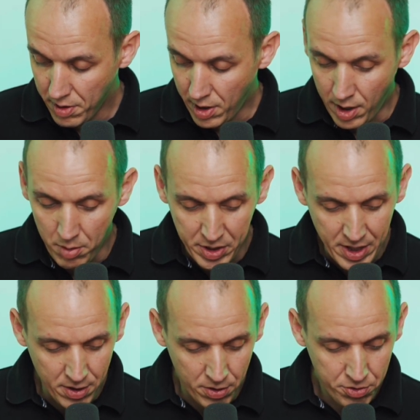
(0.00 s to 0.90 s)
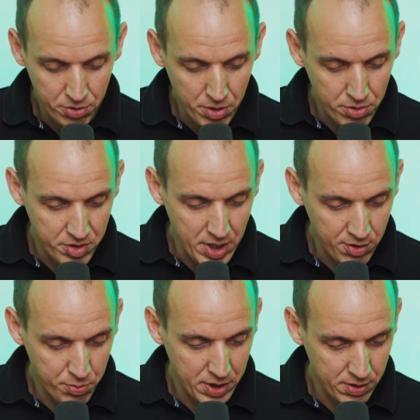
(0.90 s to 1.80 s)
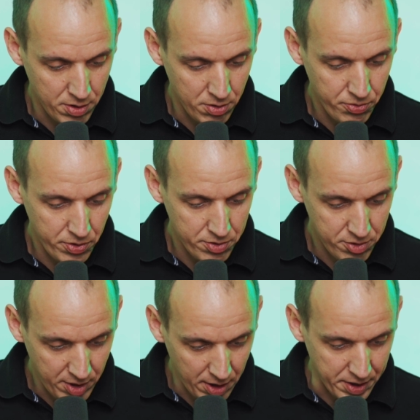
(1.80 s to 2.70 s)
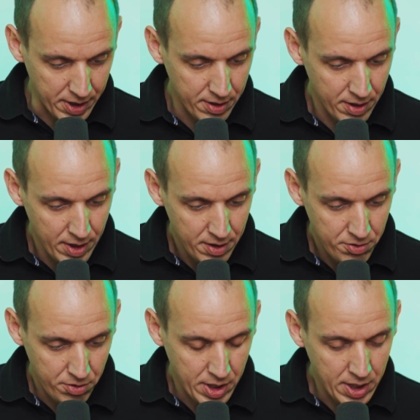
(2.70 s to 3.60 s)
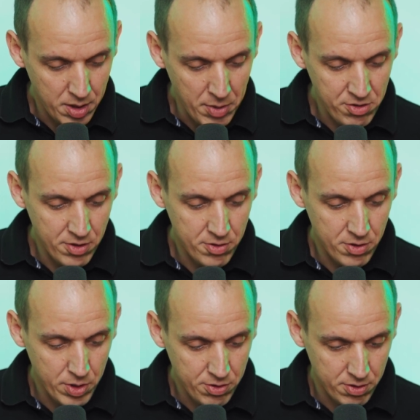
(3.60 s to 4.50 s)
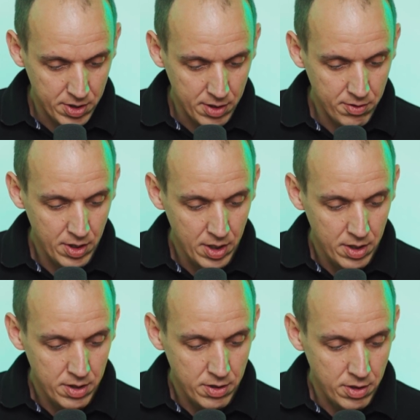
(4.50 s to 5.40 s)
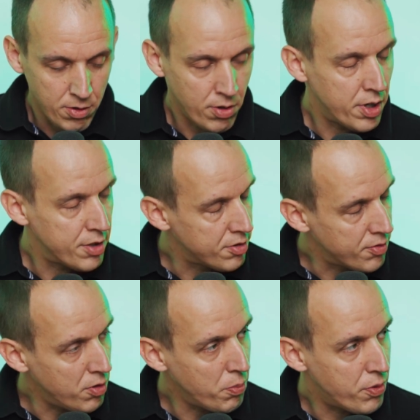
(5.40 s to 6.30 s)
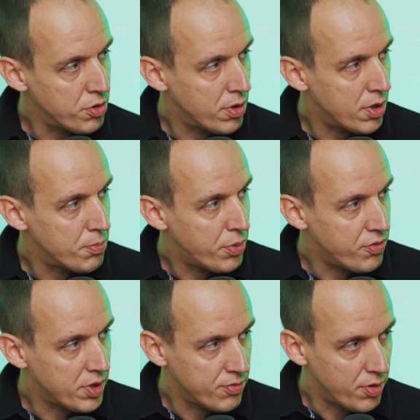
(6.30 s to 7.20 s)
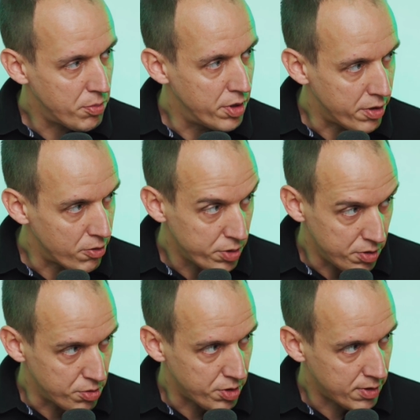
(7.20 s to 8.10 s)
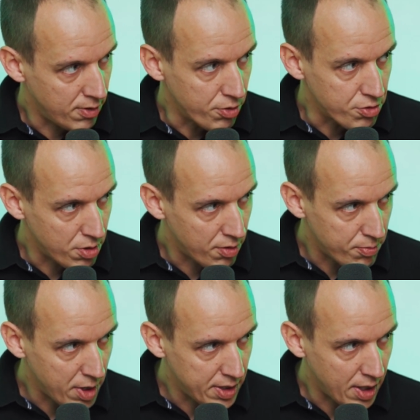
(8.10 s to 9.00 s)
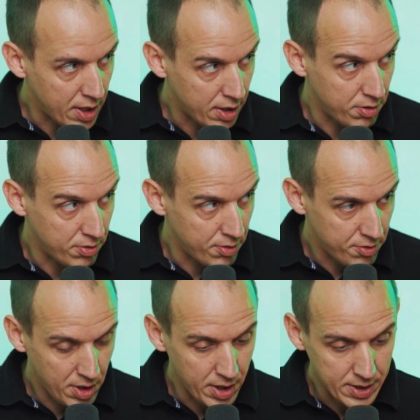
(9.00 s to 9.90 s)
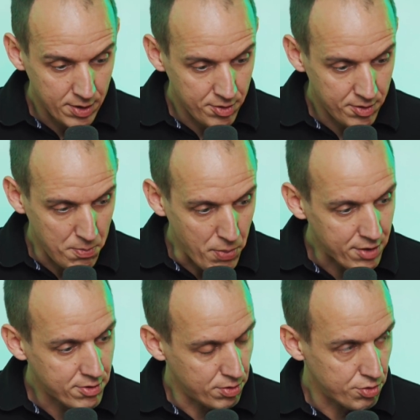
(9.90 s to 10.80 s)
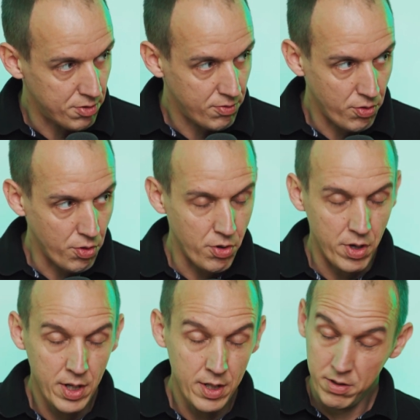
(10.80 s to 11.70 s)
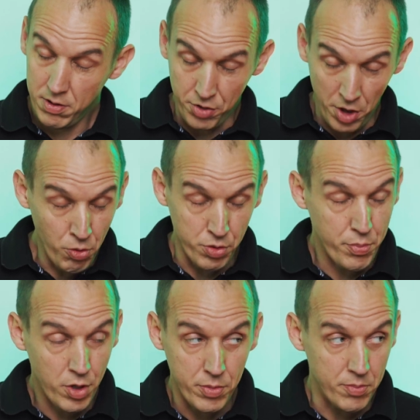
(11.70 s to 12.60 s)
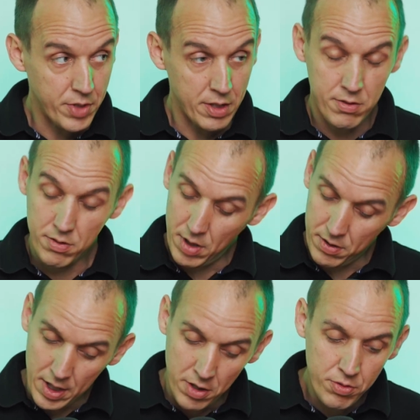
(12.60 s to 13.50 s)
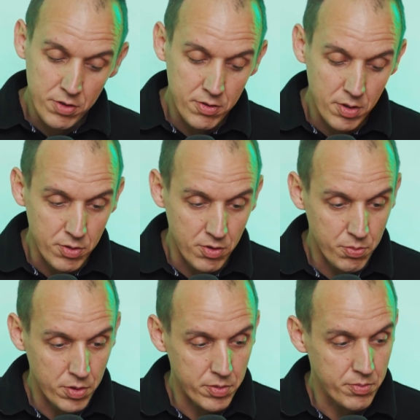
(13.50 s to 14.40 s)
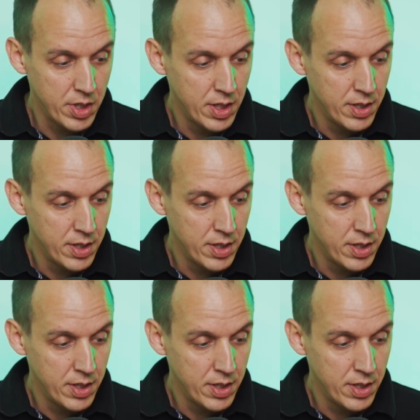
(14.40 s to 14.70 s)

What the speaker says: But then also there is the aspect of selling. So I can imagine the situation that you are, as a developer, you are perfectly familiar with the new technology. You have made a hackathon and say like, this is the best solution for known problem that I know this is a business problem.